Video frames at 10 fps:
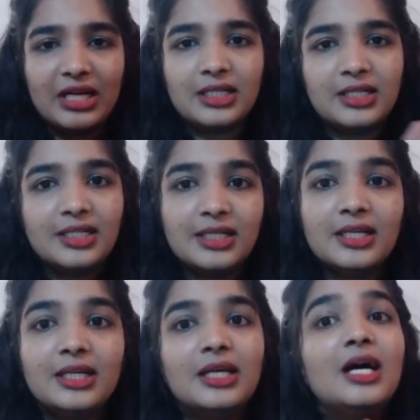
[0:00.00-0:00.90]
one.
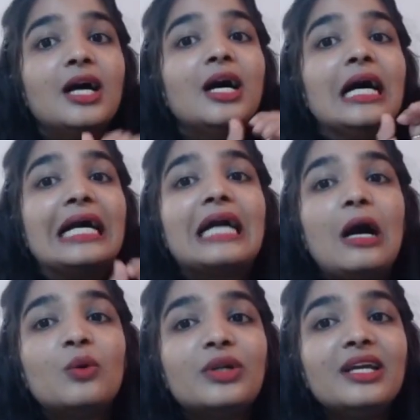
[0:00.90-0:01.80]

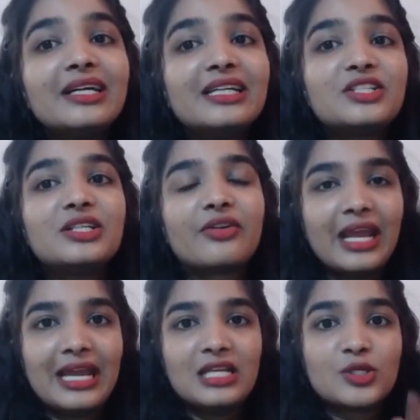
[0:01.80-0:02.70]
Counting at a
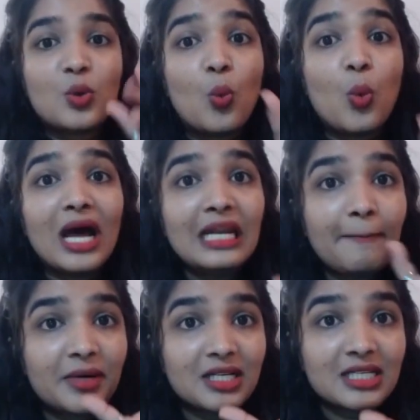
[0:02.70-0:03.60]
rate one
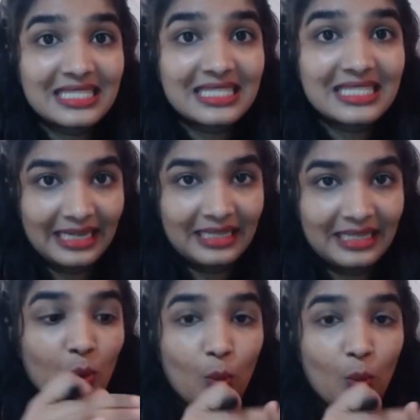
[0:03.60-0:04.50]
per second.
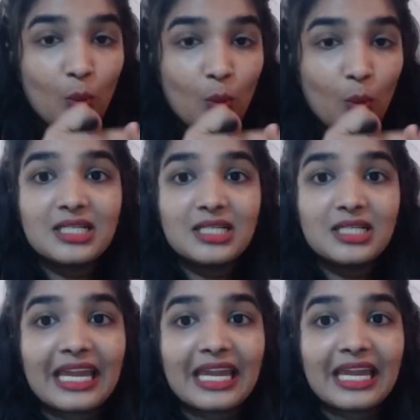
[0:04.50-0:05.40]
one per
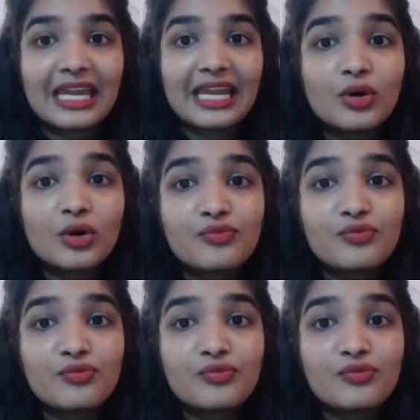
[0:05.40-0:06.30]
second for
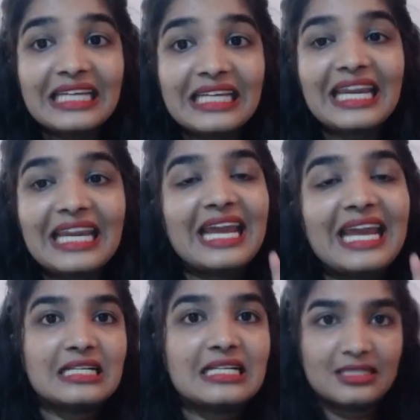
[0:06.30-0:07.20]

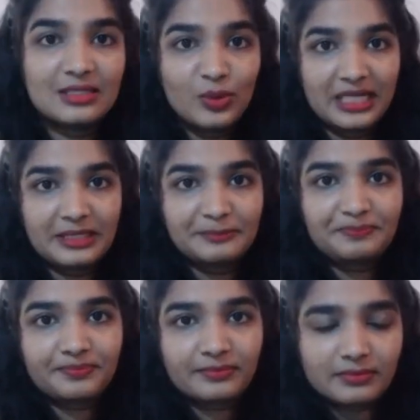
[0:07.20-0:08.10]
forty-eight hours a week.
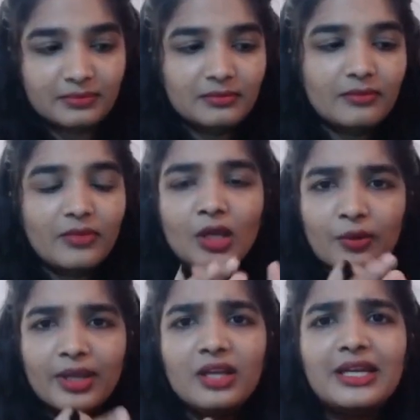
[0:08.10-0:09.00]

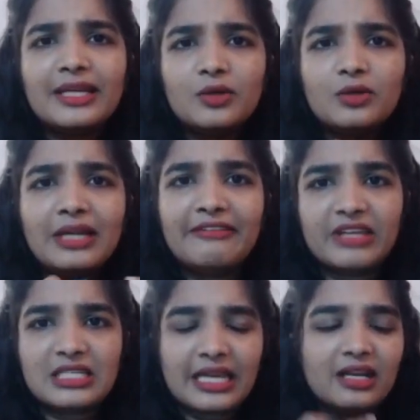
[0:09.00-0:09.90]
Okay, like you know,
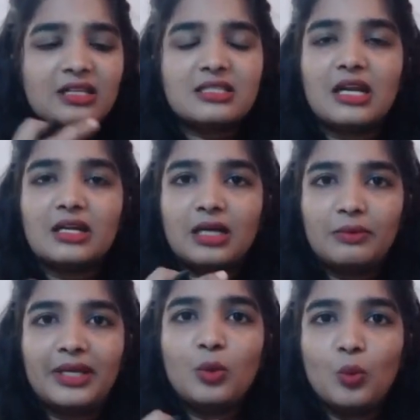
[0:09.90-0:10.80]
every second I'll start
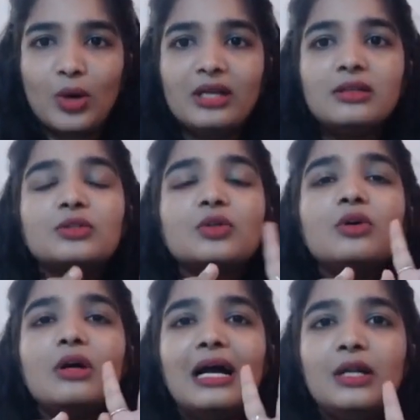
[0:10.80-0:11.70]
counting one.
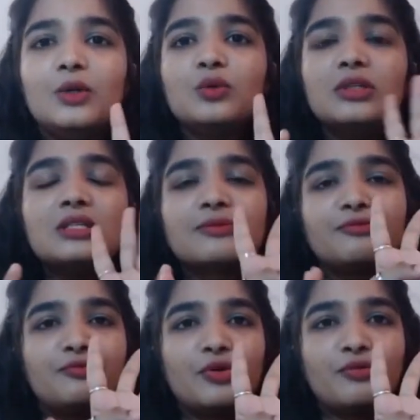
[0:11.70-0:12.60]
So I'll do this
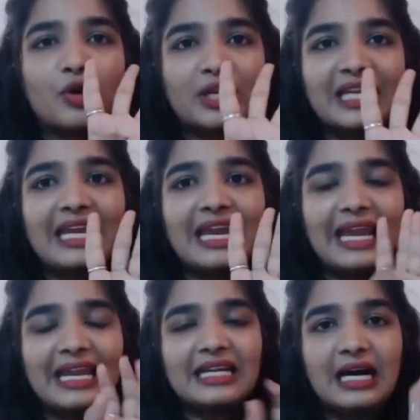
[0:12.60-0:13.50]
for
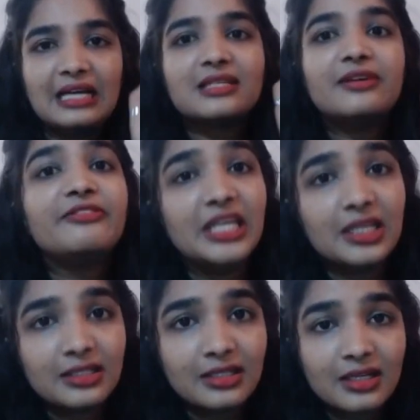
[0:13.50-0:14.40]
forty-eight hours a week.